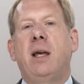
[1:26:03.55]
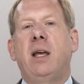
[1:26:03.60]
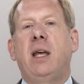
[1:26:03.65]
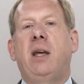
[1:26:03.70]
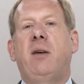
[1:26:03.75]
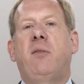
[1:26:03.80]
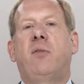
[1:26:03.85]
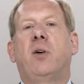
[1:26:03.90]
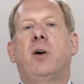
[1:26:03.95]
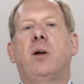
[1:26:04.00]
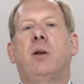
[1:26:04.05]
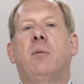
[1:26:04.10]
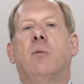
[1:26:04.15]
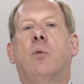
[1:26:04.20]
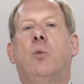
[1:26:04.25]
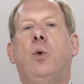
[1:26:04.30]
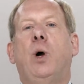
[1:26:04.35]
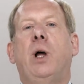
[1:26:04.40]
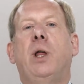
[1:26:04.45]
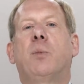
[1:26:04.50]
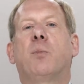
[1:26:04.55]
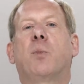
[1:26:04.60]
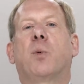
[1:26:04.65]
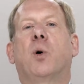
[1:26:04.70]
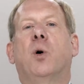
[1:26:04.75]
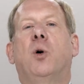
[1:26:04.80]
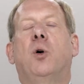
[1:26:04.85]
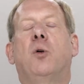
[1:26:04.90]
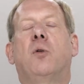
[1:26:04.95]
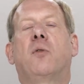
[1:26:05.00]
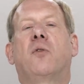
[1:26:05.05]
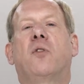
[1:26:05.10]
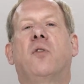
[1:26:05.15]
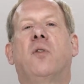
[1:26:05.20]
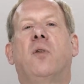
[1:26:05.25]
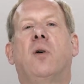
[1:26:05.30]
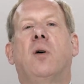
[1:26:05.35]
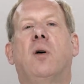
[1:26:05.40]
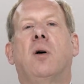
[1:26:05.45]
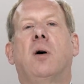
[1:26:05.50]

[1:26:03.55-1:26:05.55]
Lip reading: even with proof